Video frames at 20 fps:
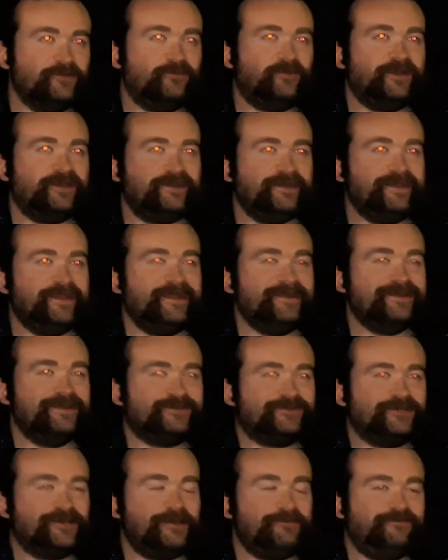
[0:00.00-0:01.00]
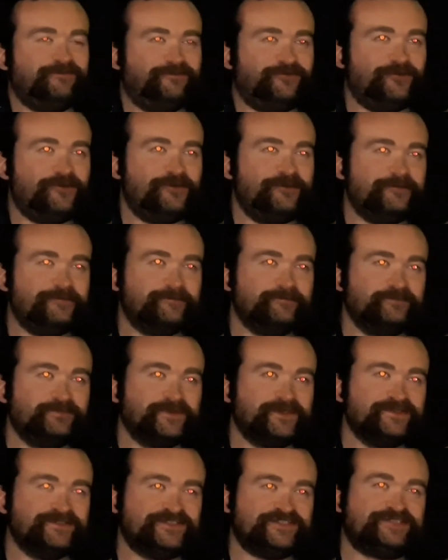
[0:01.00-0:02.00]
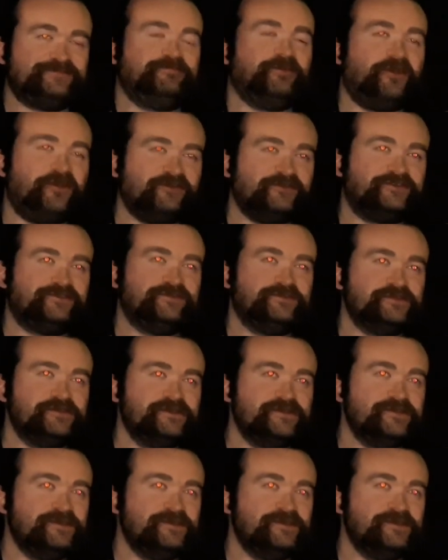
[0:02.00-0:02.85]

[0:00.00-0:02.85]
We are in a top four spot.